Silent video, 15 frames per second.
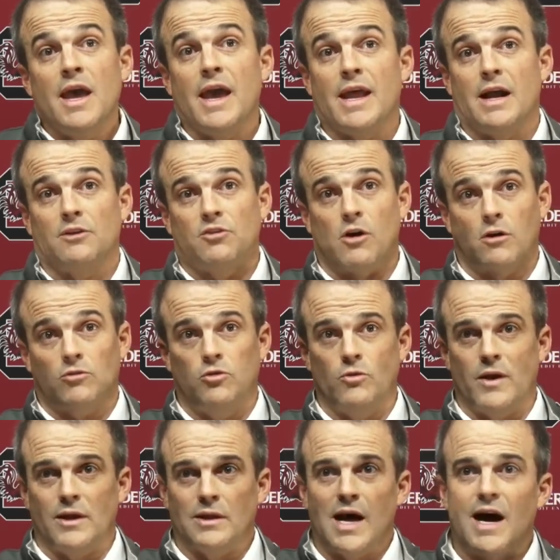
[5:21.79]
And I talked
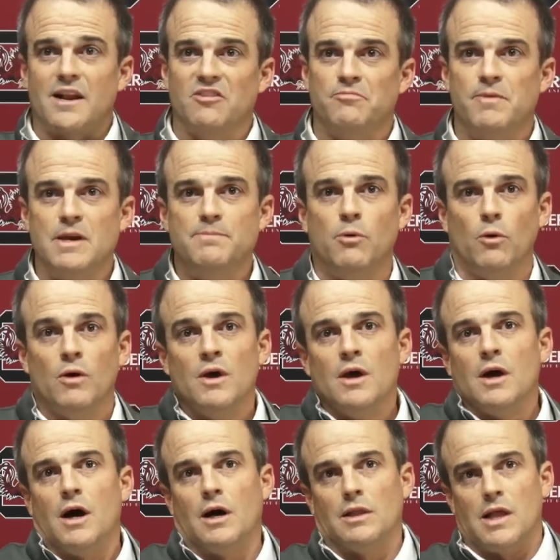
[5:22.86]
to a lot of people
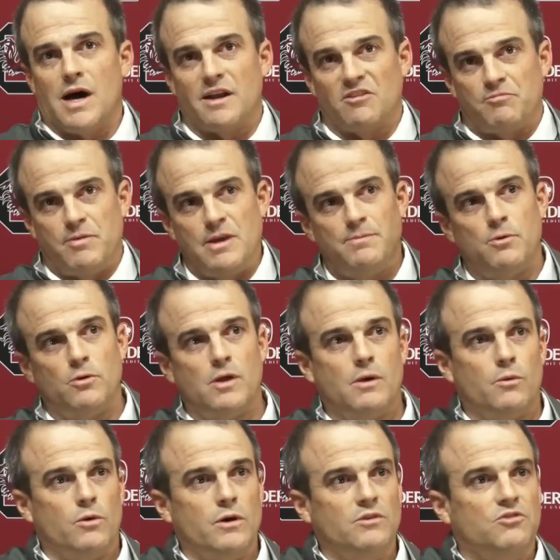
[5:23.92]

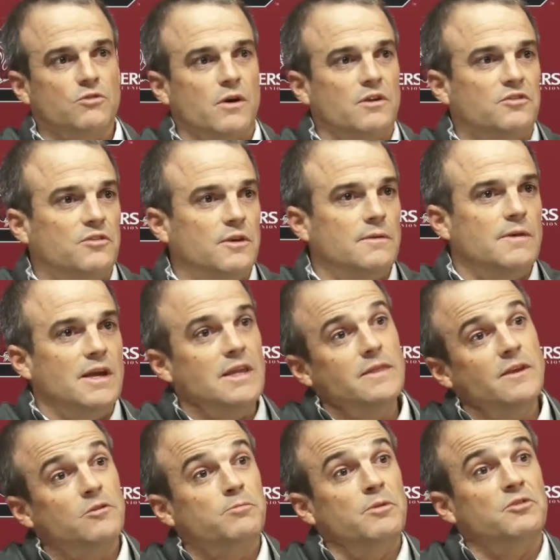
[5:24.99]
that were interested
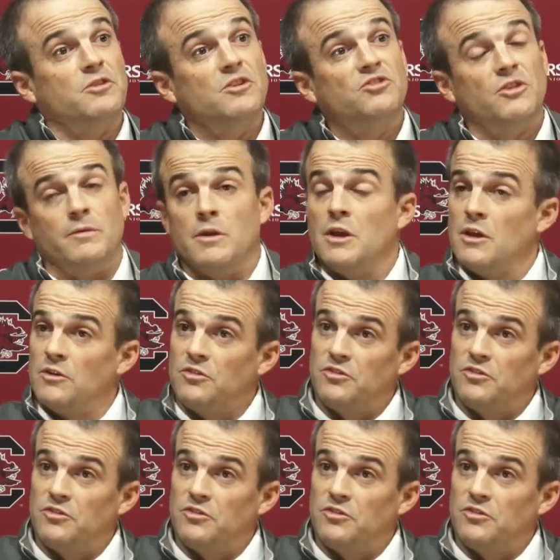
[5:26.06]
in this position,